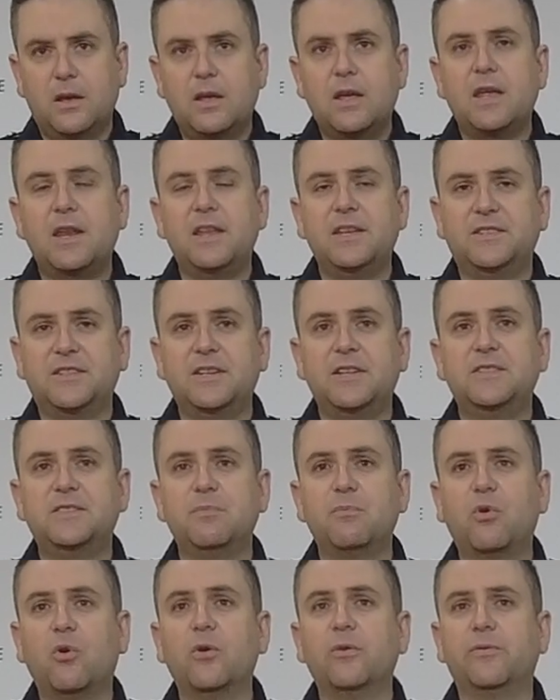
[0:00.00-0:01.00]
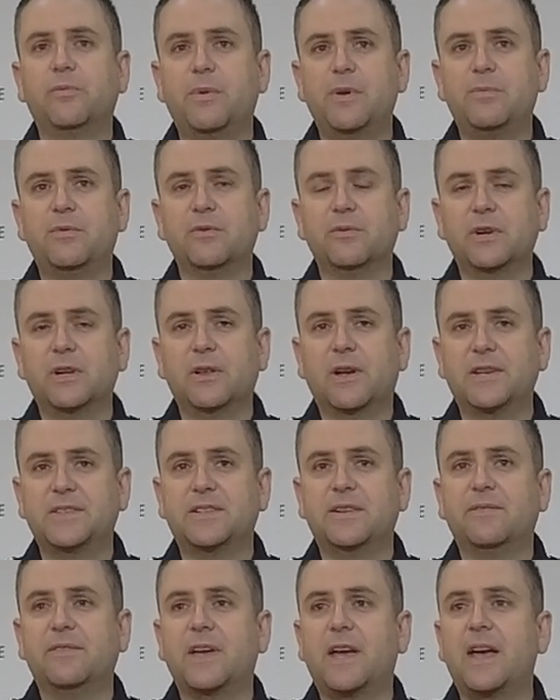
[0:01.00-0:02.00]
It is. It is important for people to realise that
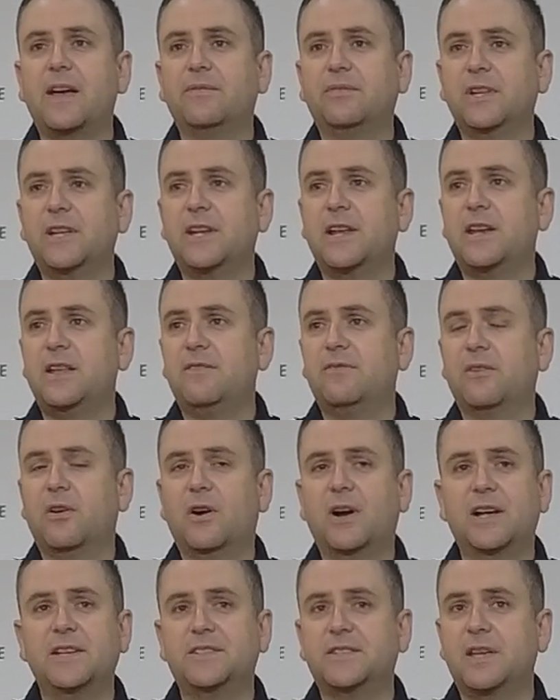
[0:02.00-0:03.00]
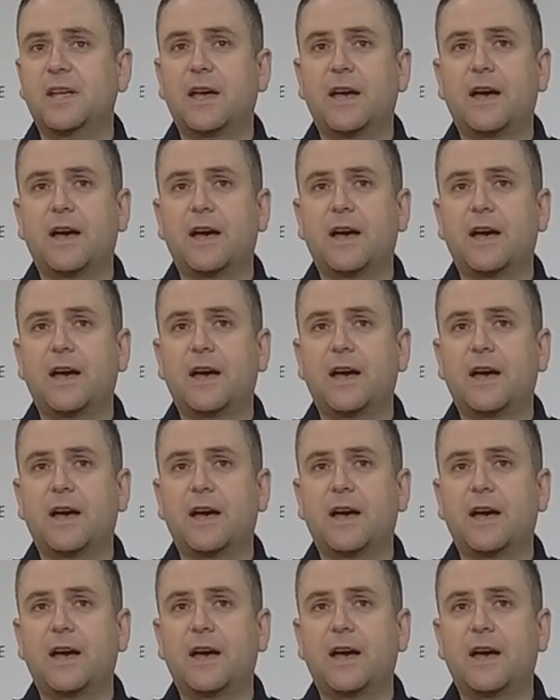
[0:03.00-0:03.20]
if they have lit any fires,